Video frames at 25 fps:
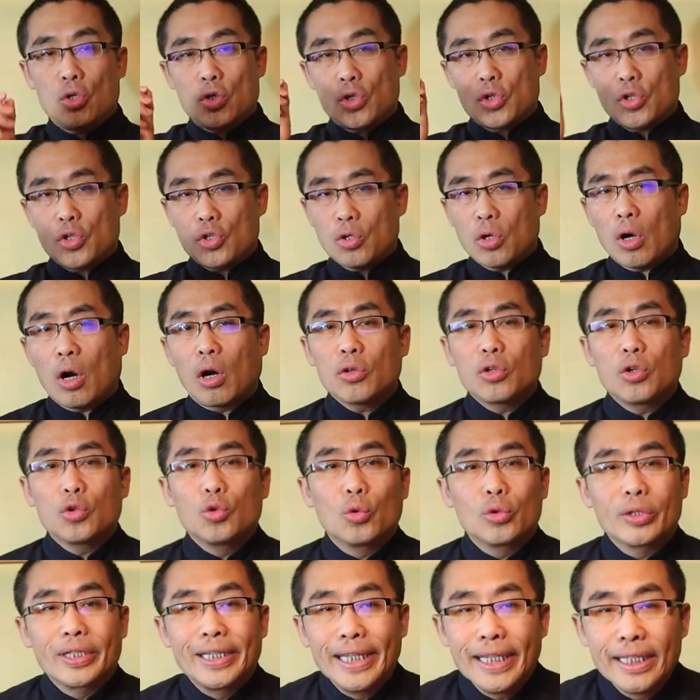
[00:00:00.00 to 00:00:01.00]
short
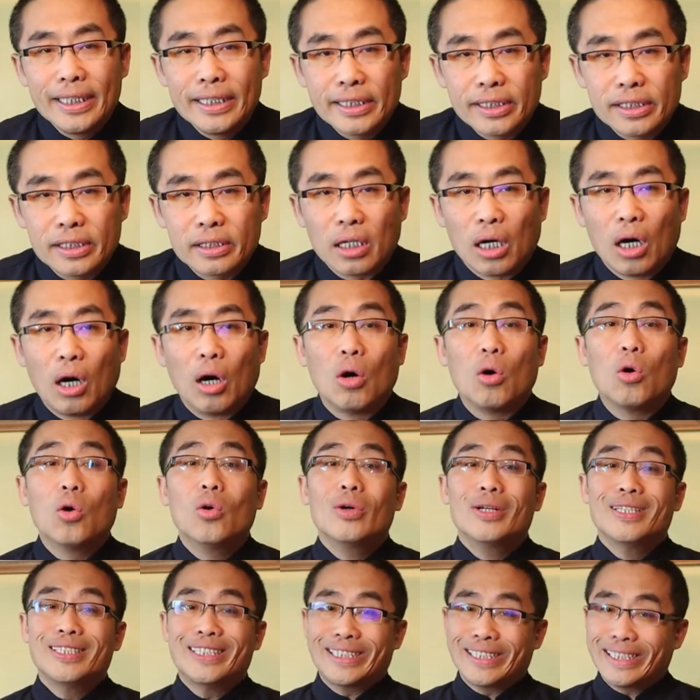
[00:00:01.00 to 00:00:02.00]
routines
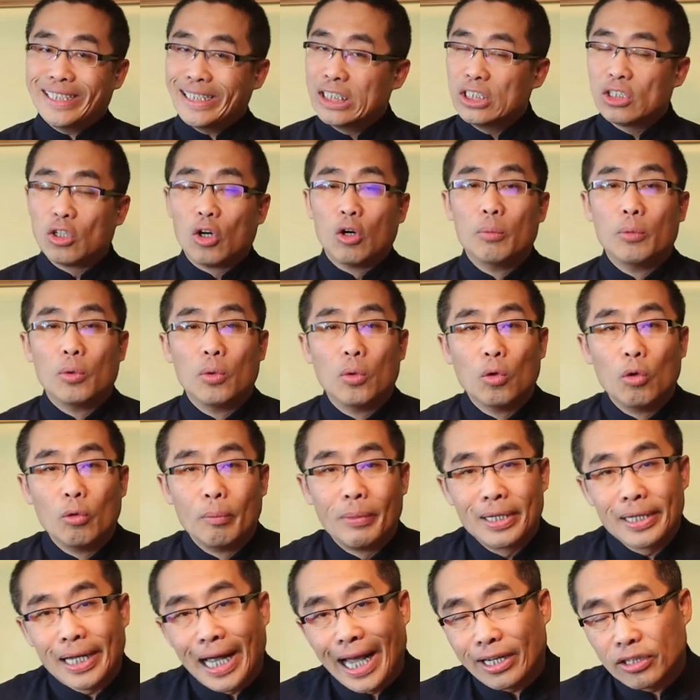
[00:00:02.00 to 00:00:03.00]
or single
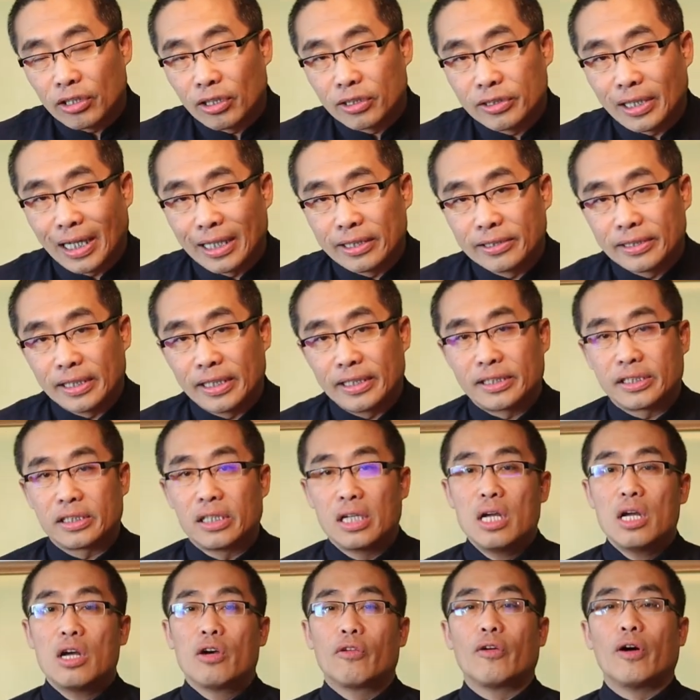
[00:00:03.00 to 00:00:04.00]
movement exercises
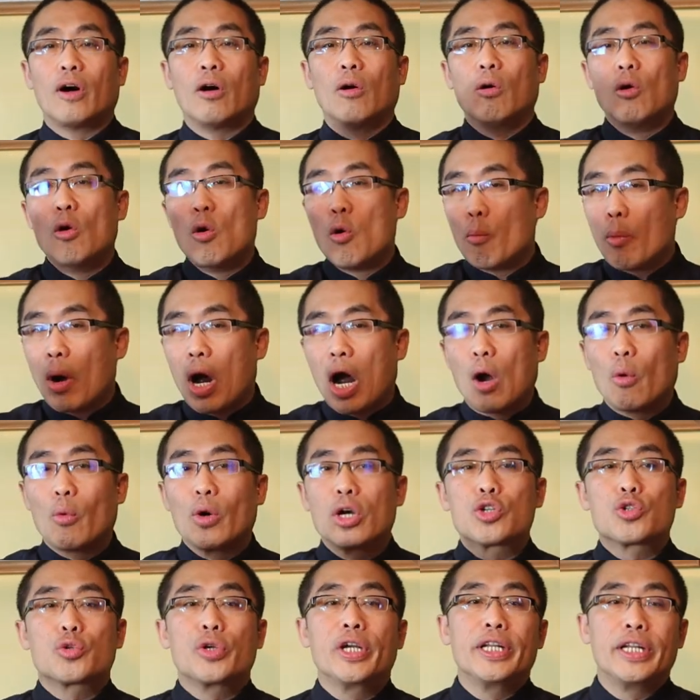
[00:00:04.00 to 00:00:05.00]
for
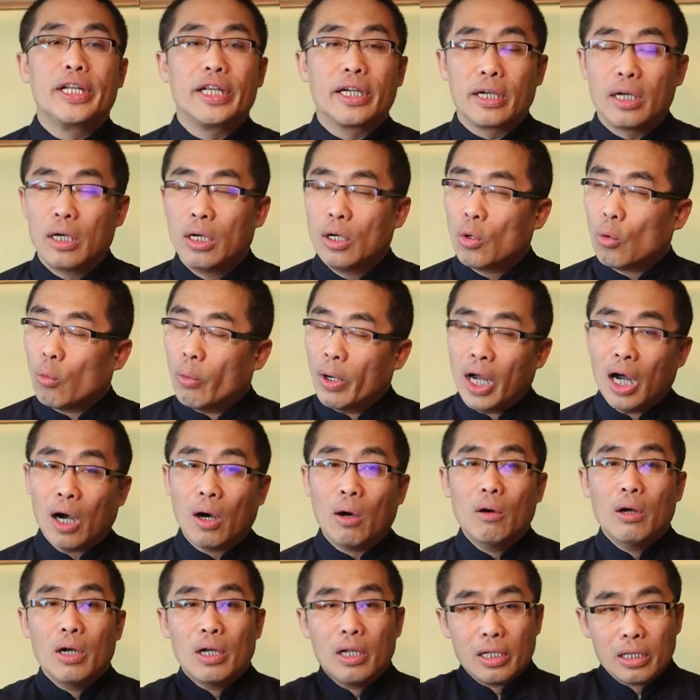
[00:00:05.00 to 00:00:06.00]
power training,
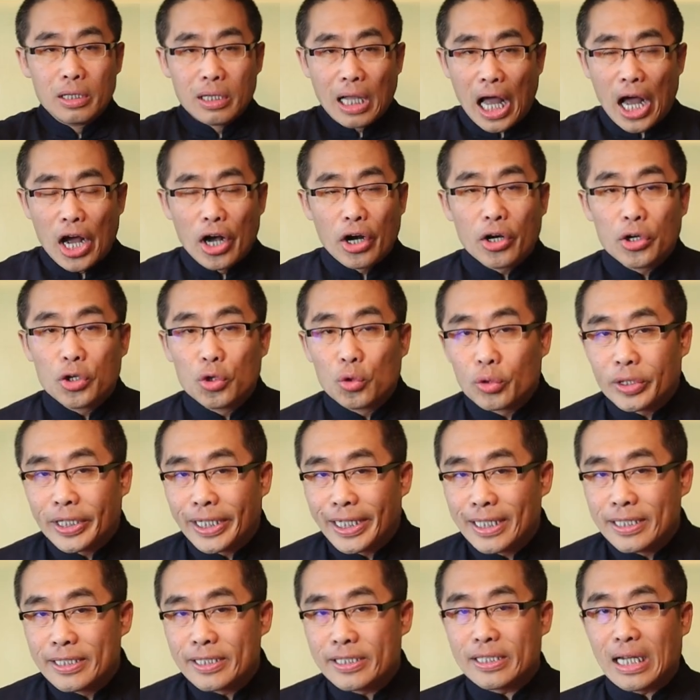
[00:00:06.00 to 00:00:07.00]
while longer
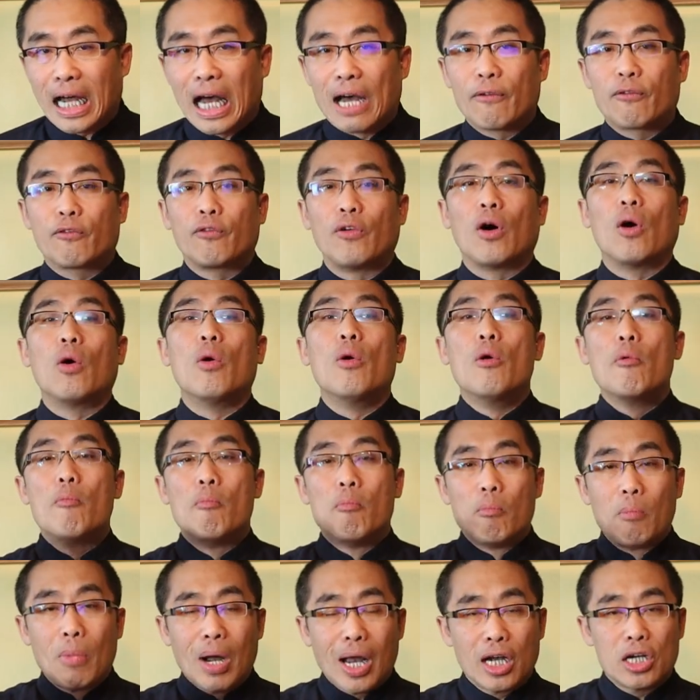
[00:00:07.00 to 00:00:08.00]
routines are for
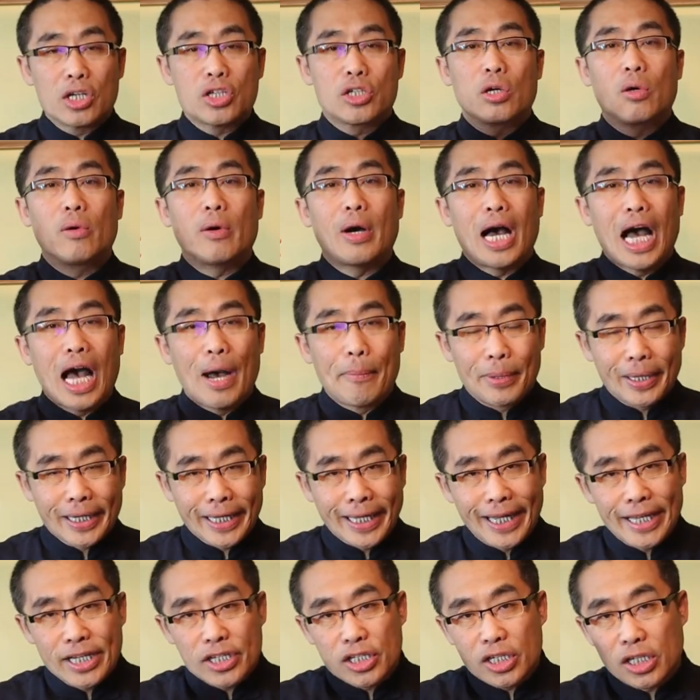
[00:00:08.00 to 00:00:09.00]
martial
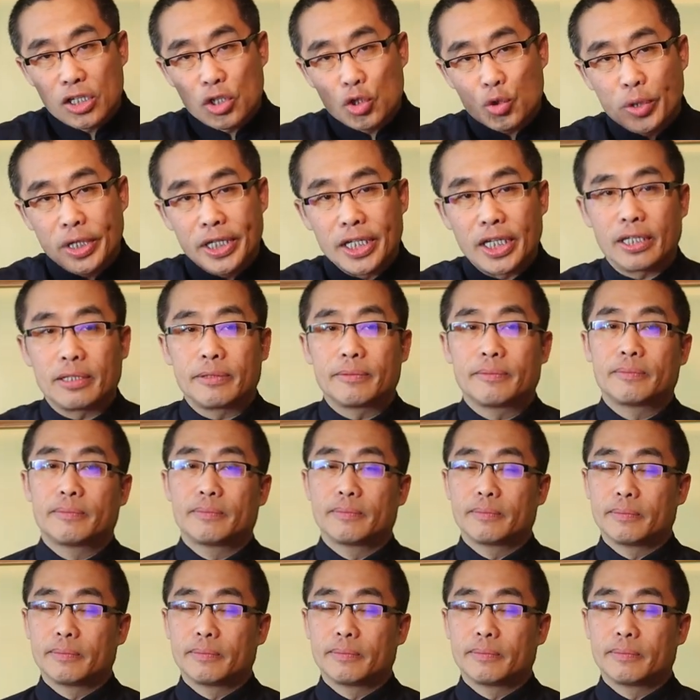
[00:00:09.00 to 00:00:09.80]
application training.